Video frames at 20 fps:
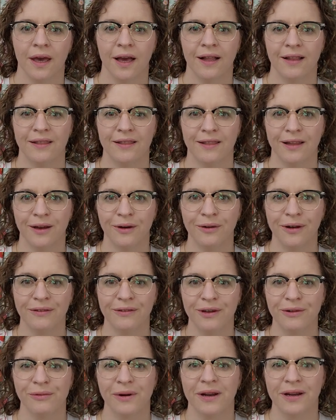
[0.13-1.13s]
Hello
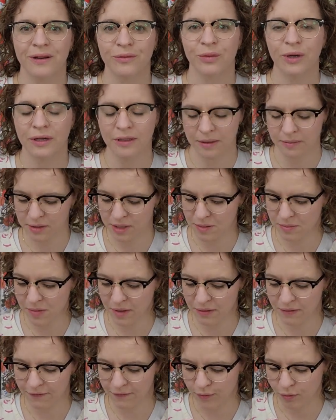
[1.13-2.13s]
everyone and welcome to
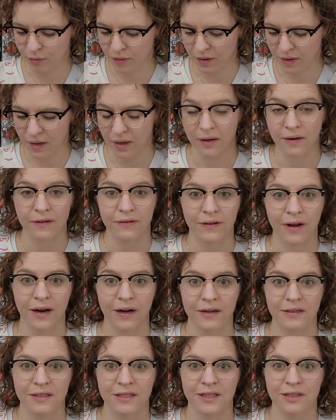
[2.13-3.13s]
month 4 of
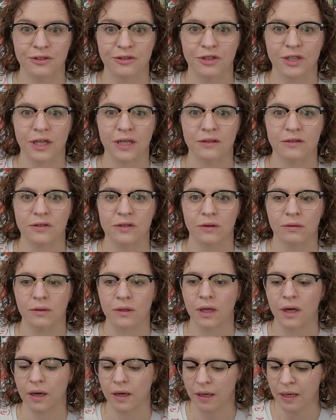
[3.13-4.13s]
our Dear Jane Sew
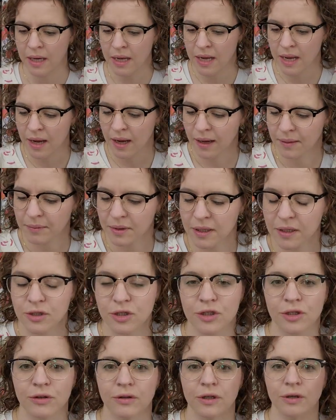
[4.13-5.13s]
Along. I'm going to
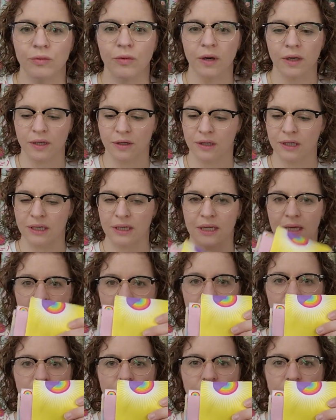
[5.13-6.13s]
show you what you're going to
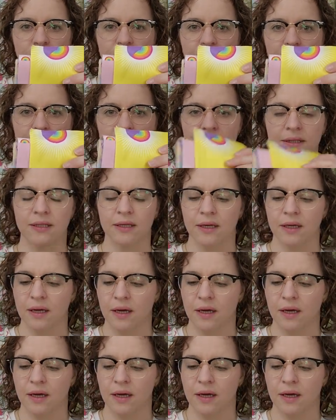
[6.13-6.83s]
get in your kit.